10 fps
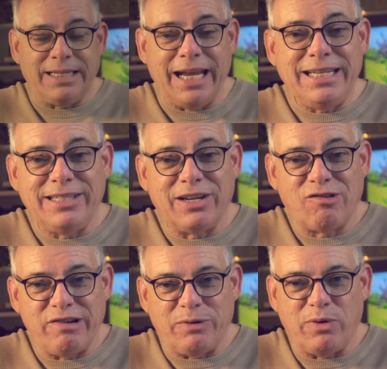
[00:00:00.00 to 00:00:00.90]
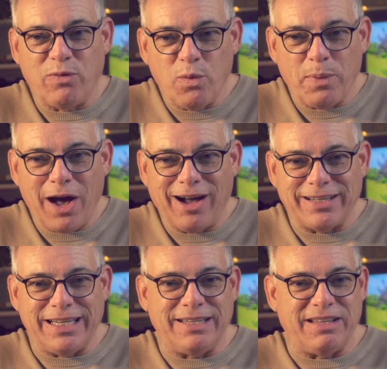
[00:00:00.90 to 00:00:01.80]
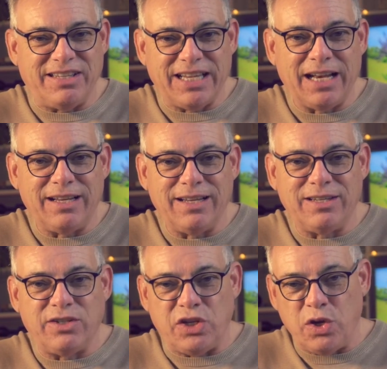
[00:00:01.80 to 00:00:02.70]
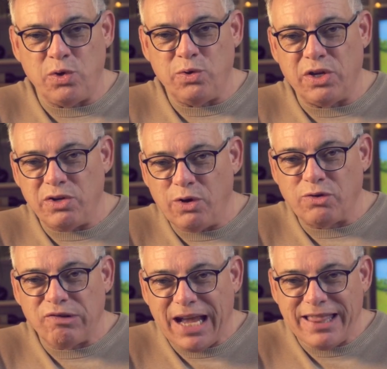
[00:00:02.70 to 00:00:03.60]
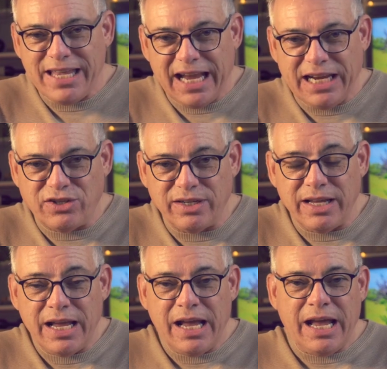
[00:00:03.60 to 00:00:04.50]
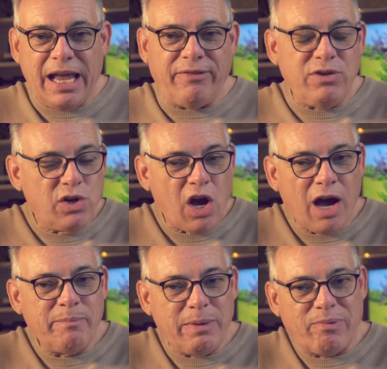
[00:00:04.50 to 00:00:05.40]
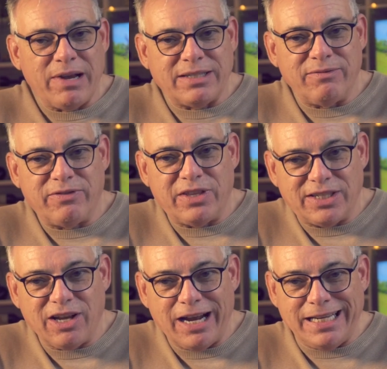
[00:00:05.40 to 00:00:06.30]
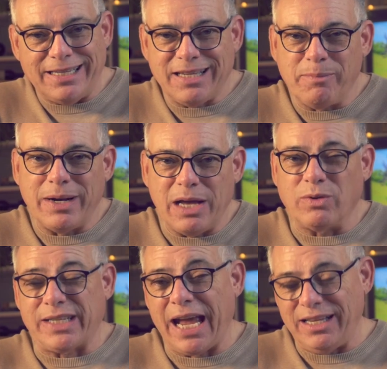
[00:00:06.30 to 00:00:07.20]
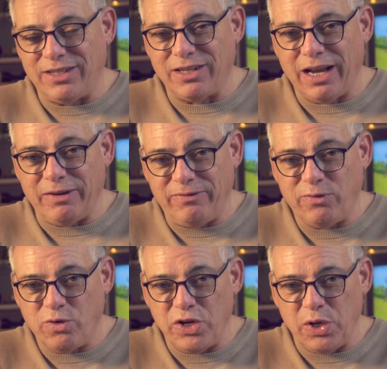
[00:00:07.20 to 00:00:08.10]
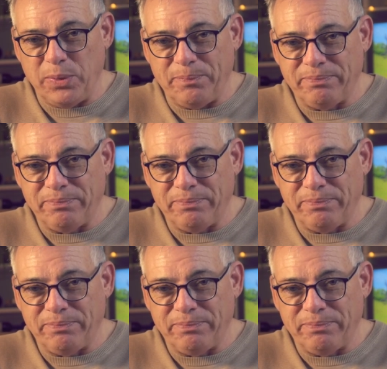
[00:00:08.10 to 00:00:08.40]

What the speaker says: date is agreed with all parties, the sellers, you, the notary and the agent. If you can't be present for the signing, someone else can sign for you.